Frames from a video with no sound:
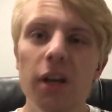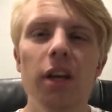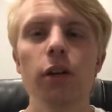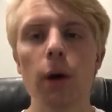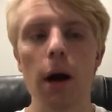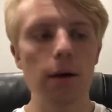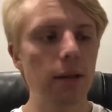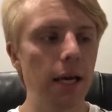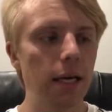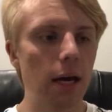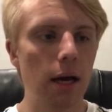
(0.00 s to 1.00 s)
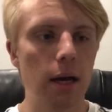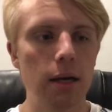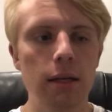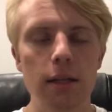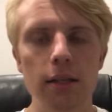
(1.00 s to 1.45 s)
You know how like
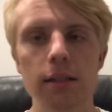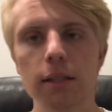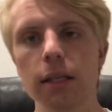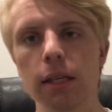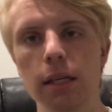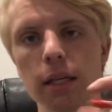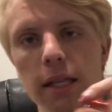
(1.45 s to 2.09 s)
the slinky,